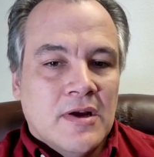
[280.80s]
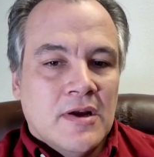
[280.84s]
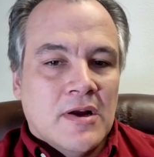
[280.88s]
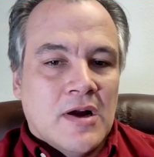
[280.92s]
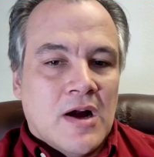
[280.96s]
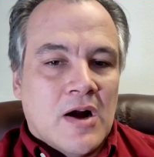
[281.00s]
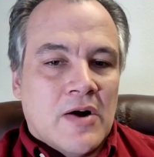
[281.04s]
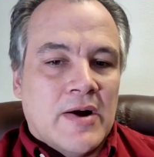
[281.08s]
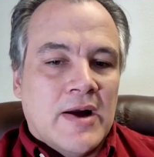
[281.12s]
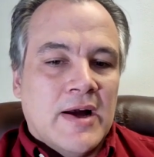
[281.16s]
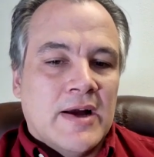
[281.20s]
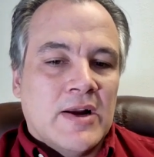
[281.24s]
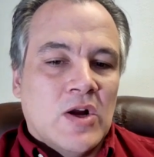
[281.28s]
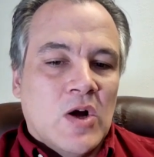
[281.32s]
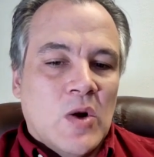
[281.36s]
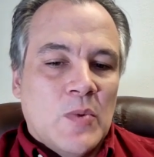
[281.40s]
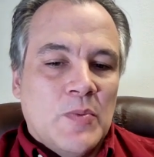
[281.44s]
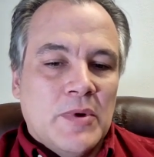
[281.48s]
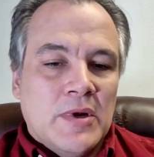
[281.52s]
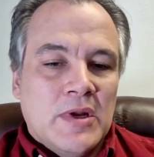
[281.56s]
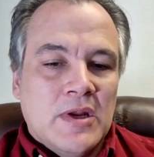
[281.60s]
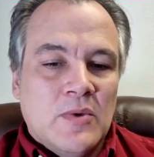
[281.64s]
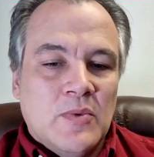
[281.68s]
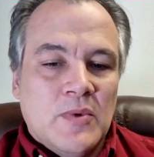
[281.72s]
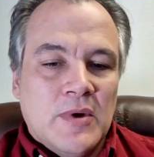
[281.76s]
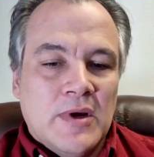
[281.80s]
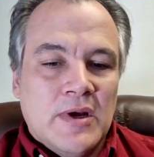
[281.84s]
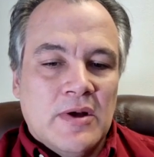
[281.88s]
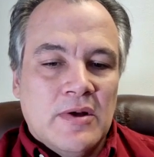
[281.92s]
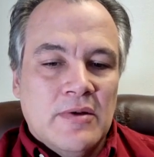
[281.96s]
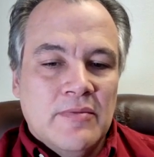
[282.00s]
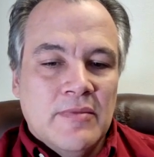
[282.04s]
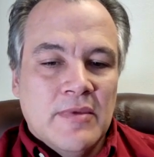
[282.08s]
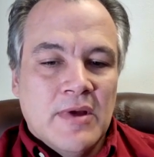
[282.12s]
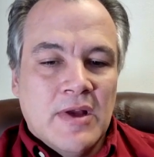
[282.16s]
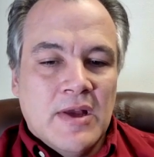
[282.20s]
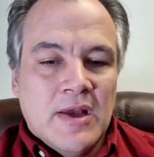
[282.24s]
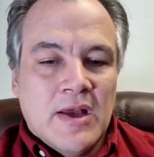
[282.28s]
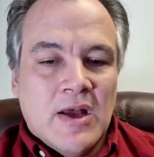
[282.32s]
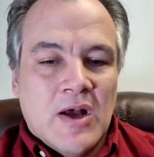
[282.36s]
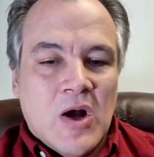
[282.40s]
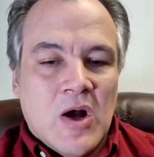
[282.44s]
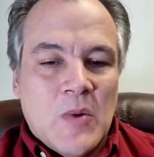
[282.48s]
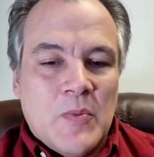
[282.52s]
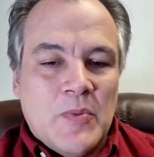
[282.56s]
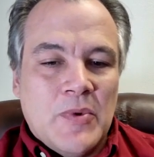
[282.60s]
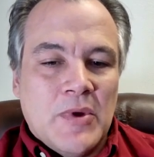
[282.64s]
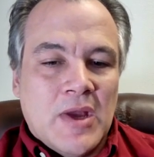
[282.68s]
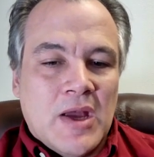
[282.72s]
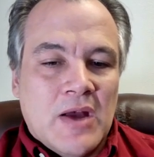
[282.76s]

All right, I hope you did well. Hope you